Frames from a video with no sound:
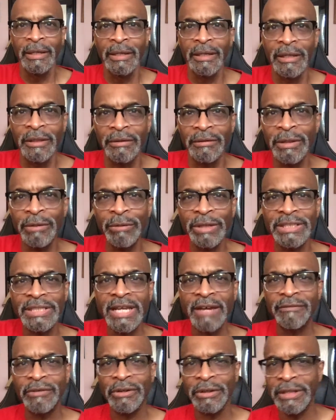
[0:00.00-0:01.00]
3 weeks
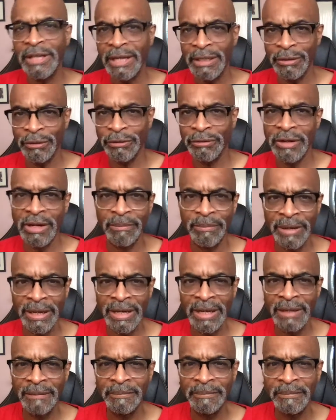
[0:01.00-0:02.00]
after Daniel dropped
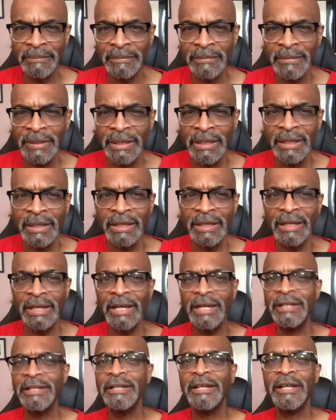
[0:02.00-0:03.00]
by,
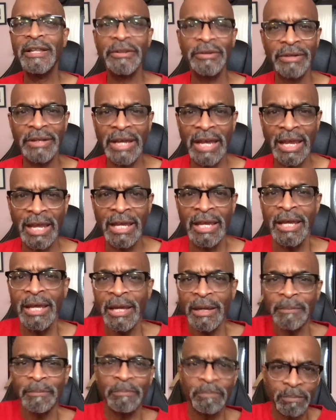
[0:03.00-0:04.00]
another guy
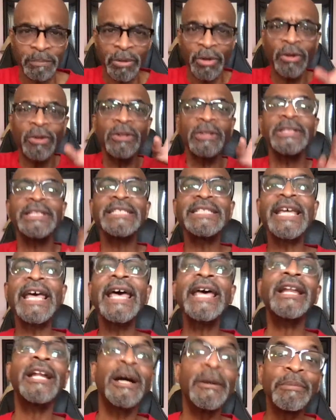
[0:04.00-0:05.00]
pulled his
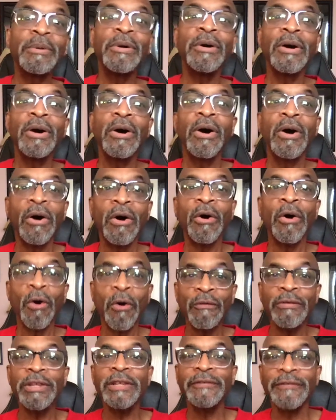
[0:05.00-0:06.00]
head up
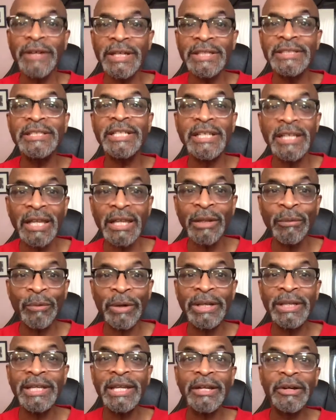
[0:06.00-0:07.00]
over the fence to yell at
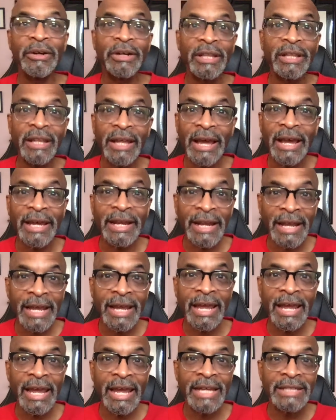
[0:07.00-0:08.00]
Wendy and her client
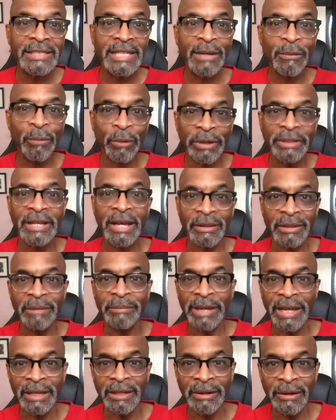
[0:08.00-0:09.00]
as they worked out in the
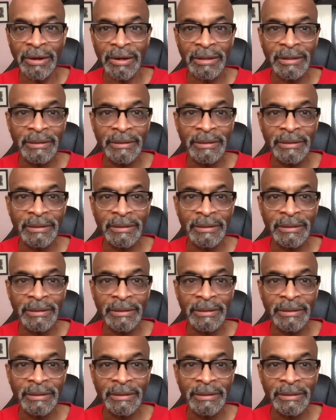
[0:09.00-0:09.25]
backyard.